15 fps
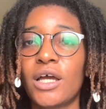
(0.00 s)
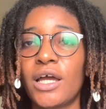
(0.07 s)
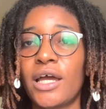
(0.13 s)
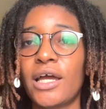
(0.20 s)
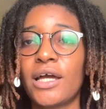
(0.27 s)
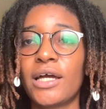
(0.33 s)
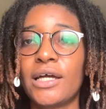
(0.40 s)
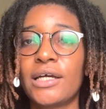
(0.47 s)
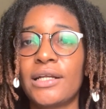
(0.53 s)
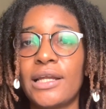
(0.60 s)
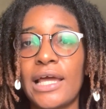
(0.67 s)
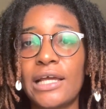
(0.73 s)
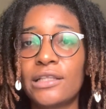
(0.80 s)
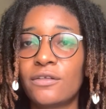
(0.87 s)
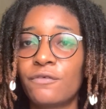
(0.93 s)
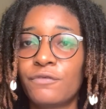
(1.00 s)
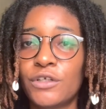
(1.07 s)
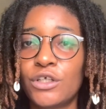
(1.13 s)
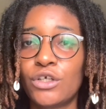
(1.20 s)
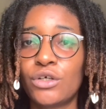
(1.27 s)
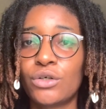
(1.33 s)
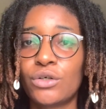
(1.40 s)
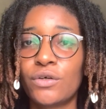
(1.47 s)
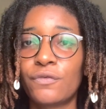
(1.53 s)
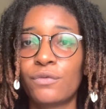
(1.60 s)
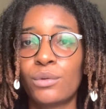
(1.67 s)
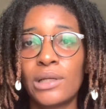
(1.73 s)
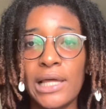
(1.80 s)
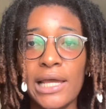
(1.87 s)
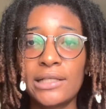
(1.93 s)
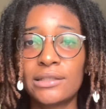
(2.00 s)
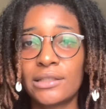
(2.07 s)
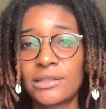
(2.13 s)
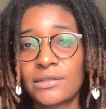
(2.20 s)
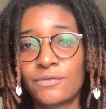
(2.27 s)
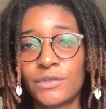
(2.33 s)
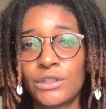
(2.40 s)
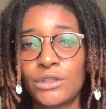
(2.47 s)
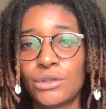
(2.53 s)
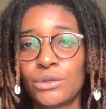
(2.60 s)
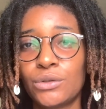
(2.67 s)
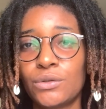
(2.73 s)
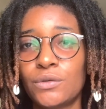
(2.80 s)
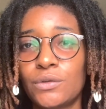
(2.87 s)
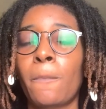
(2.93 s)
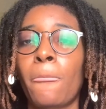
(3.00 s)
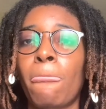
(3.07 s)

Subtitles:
like the video if you like this video.